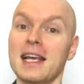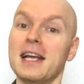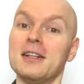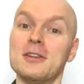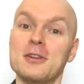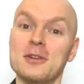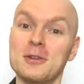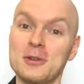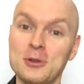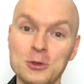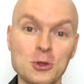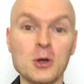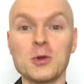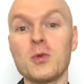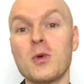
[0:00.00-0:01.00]
and you
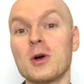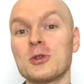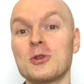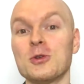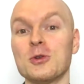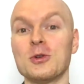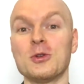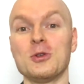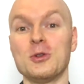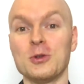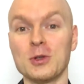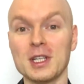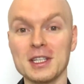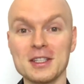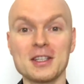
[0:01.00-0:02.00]
don't want to
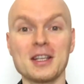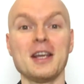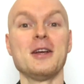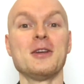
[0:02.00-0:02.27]
do this.